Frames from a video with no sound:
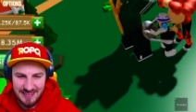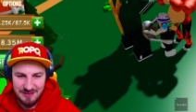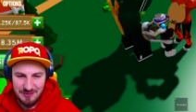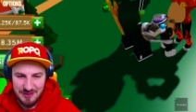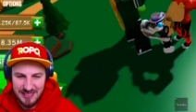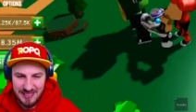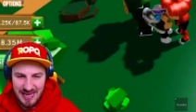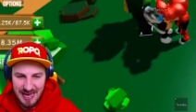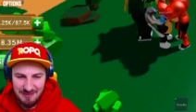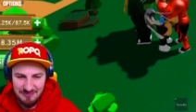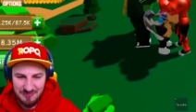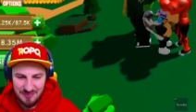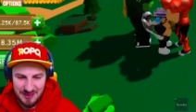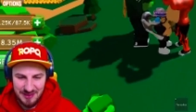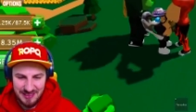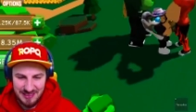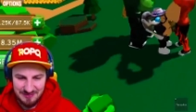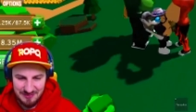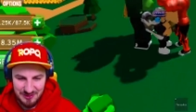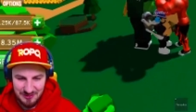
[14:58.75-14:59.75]
We can't
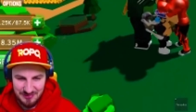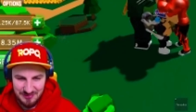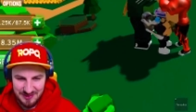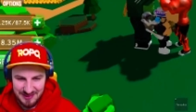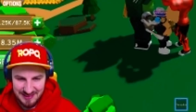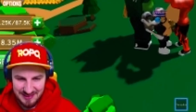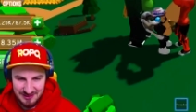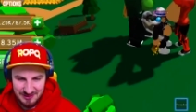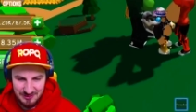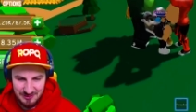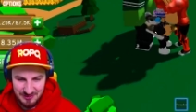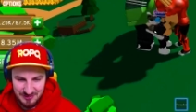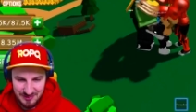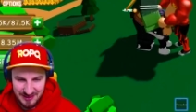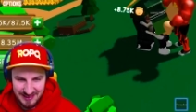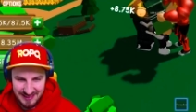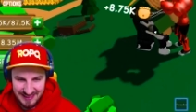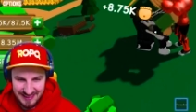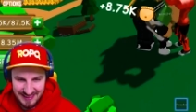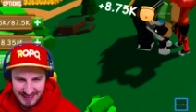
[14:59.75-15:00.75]
pick him up. He's too
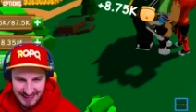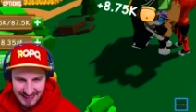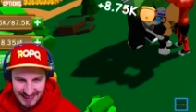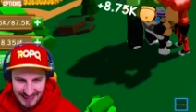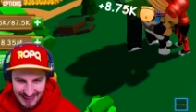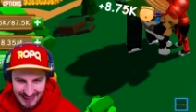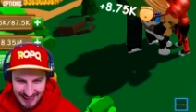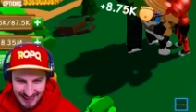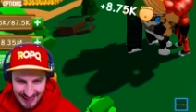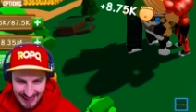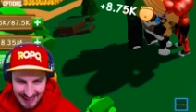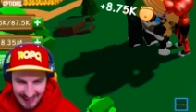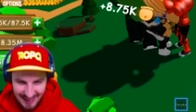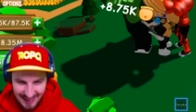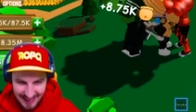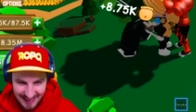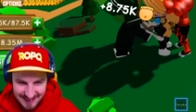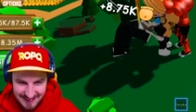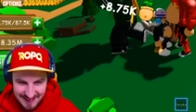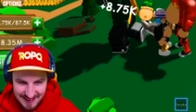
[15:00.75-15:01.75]
big.
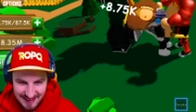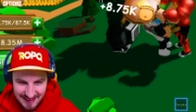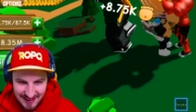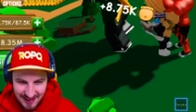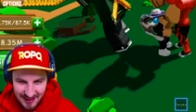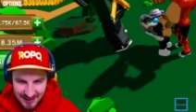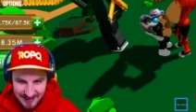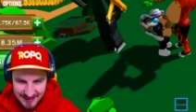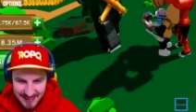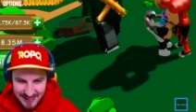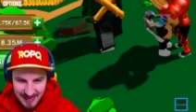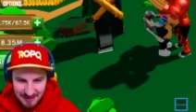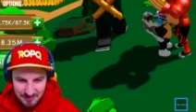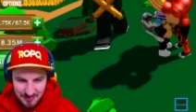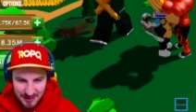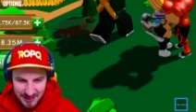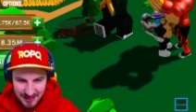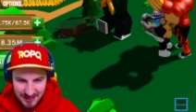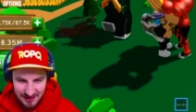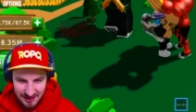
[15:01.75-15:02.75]
No. I'm
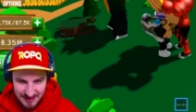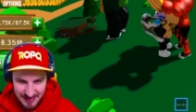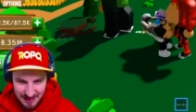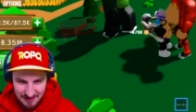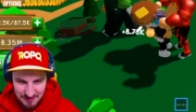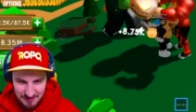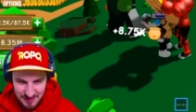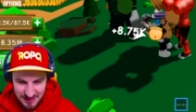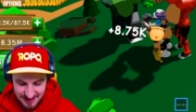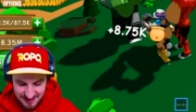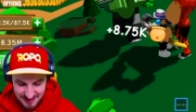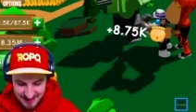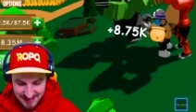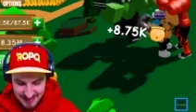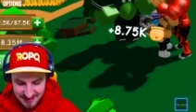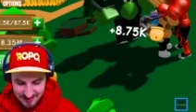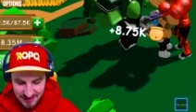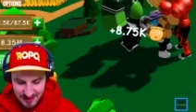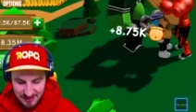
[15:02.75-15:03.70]
getting bigger. I'm getting bigger to see